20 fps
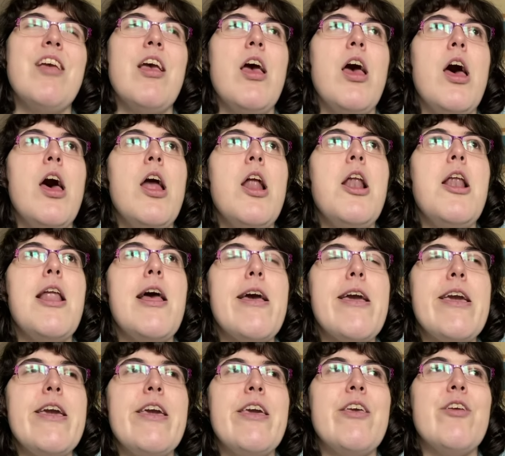I
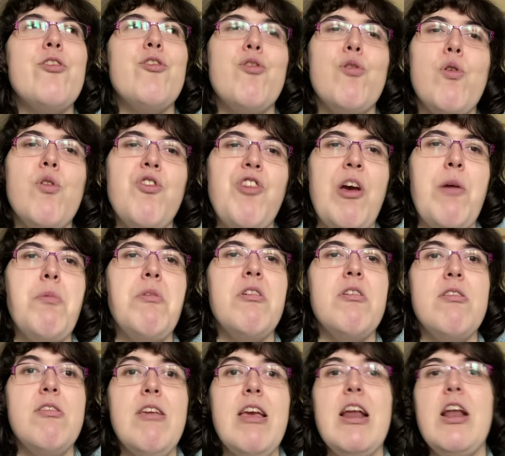like short
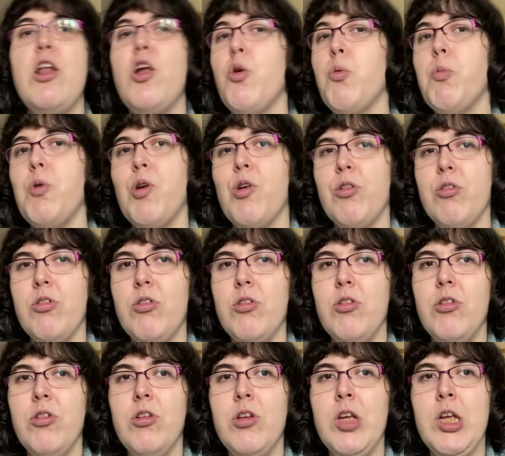chapters in long books,
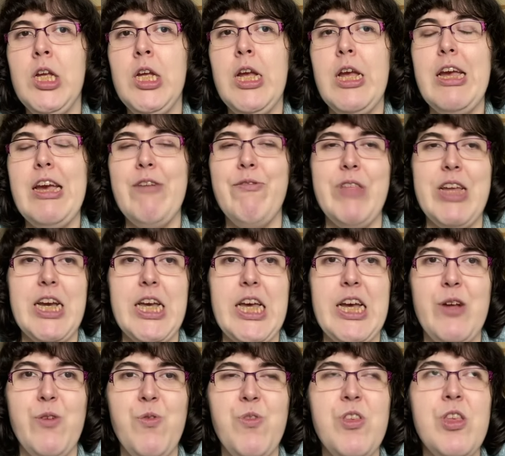if that
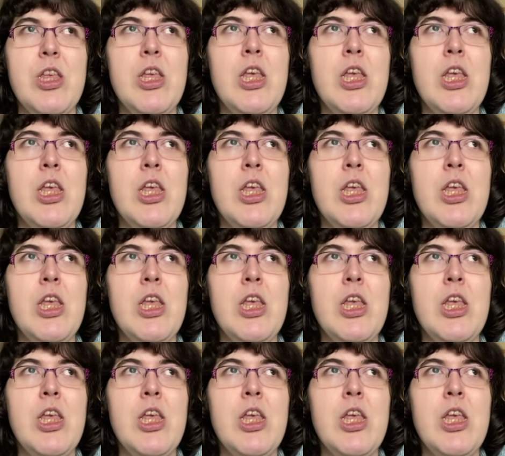counts.